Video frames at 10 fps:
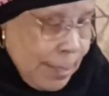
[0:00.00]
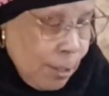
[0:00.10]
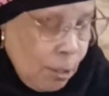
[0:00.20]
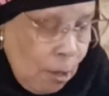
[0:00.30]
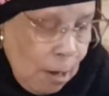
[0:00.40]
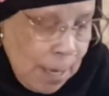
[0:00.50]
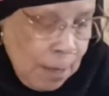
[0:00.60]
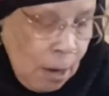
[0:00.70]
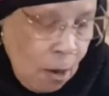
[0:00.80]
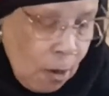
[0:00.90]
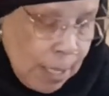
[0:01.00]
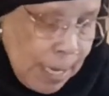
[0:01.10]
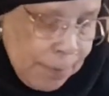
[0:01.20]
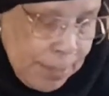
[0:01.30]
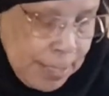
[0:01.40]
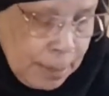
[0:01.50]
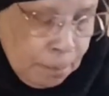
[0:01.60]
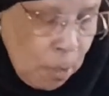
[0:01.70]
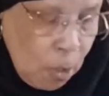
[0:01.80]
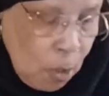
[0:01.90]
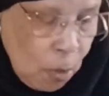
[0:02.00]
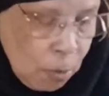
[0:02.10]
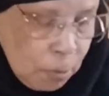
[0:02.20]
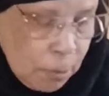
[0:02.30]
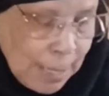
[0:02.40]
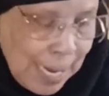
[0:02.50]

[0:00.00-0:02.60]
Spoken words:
start. Okay, these molds